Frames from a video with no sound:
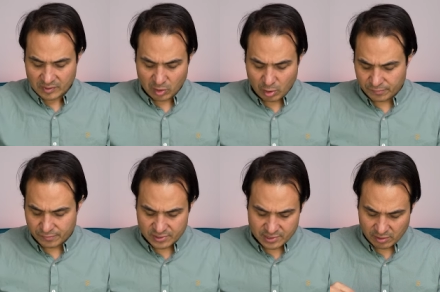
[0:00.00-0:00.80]

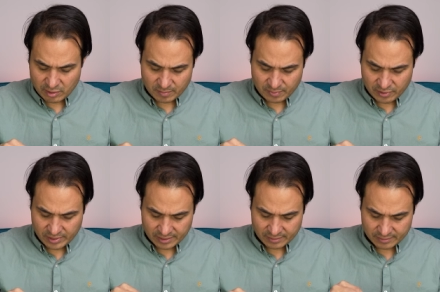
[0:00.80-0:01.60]
Gongfu Solo
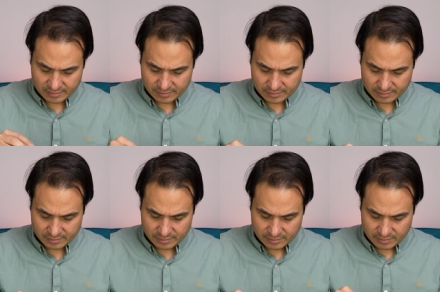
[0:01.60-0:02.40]
Brewing,
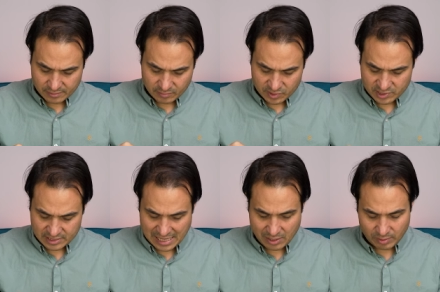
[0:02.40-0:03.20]
which is
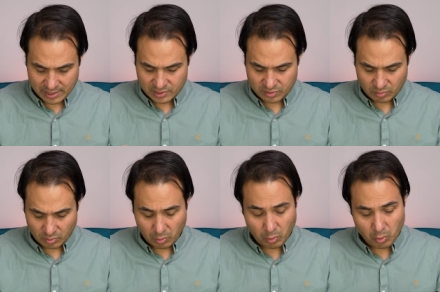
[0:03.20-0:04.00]
how I do
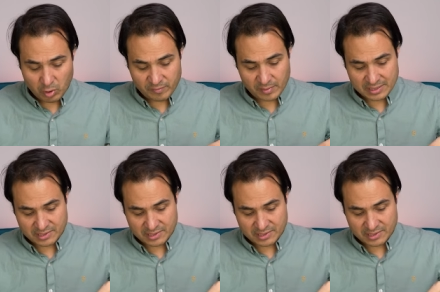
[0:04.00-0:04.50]
all of my